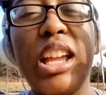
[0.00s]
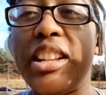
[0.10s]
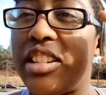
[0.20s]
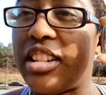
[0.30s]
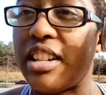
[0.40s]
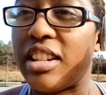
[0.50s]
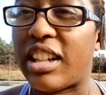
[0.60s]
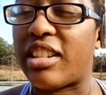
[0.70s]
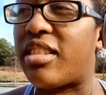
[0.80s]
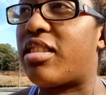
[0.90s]
entity, I
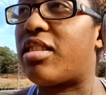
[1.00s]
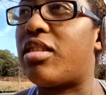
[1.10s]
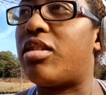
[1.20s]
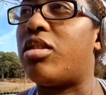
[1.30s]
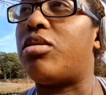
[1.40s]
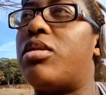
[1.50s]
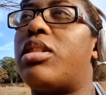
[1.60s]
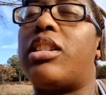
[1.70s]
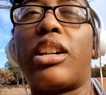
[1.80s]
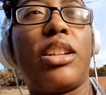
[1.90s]
guess. No,
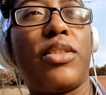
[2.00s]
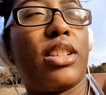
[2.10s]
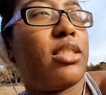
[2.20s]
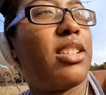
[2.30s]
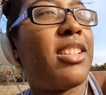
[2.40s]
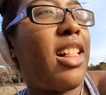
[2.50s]
I can't say it.